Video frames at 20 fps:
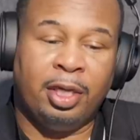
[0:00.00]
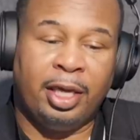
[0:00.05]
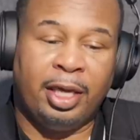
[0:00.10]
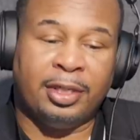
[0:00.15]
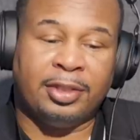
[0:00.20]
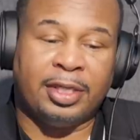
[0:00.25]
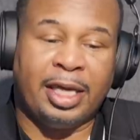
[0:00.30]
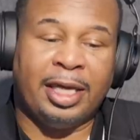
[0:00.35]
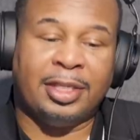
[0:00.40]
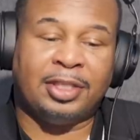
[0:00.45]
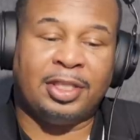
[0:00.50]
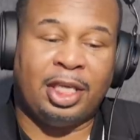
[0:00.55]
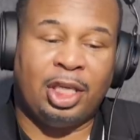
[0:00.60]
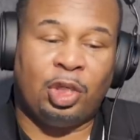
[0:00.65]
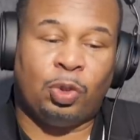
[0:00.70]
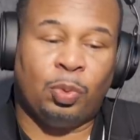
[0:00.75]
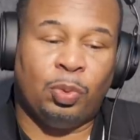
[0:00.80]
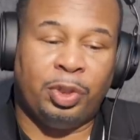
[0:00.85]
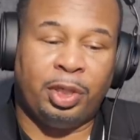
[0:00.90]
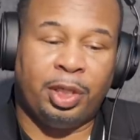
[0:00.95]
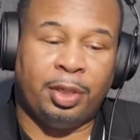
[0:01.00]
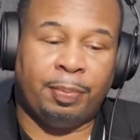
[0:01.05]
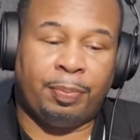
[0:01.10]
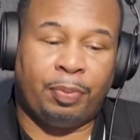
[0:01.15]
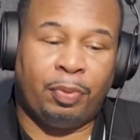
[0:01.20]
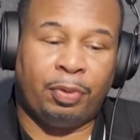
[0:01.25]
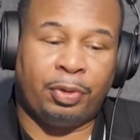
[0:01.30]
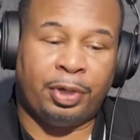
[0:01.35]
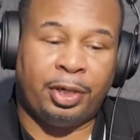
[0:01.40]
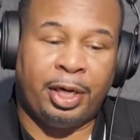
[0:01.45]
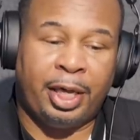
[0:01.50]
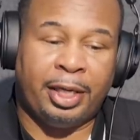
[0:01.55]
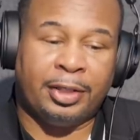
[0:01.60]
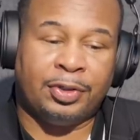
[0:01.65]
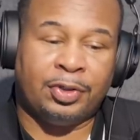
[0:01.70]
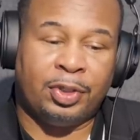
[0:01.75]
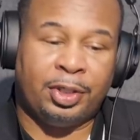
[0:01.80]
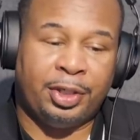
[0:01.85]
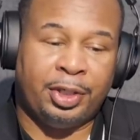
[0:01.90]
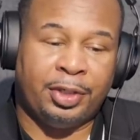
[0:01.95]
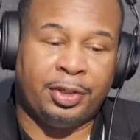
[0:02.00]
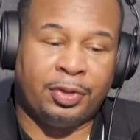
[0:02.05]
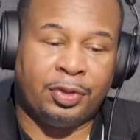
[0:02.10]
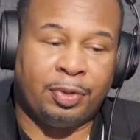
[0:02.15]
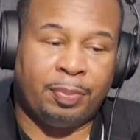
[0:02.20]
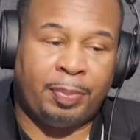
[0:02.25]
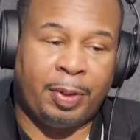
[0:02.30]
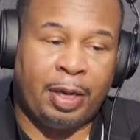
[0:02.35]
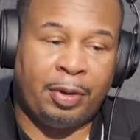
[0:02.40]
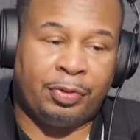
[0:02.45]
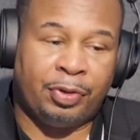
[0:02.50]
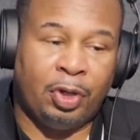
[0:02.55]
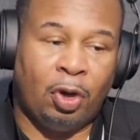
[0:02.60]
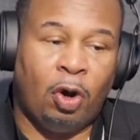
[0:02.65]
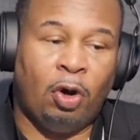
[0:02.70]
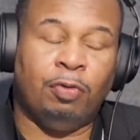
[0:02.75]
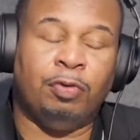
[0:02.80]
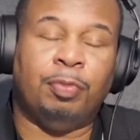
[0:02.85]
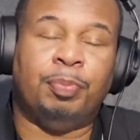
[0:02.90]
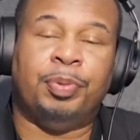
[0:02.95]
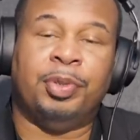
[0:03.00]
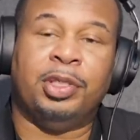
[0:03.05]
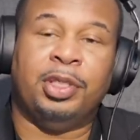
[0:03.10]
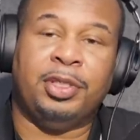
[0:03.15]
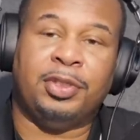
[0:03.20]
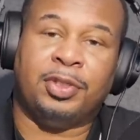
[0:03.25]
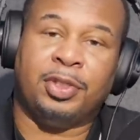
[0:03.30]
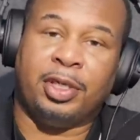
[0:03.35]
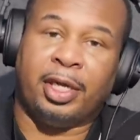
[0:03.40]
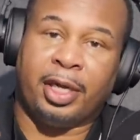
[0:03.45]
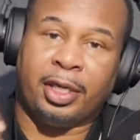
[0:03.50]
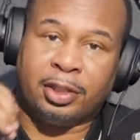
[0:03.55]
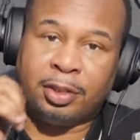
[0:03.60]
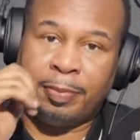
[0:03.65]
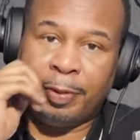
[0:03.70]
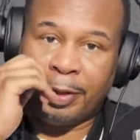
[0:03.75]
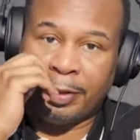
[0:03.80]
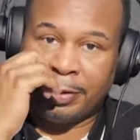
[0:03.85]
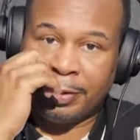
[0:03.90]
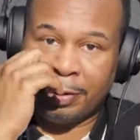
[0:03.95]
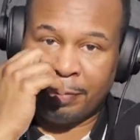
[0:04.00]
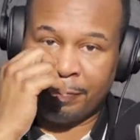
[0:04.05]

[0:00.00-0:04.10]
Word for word: is as equally important as it is about the over policing aspects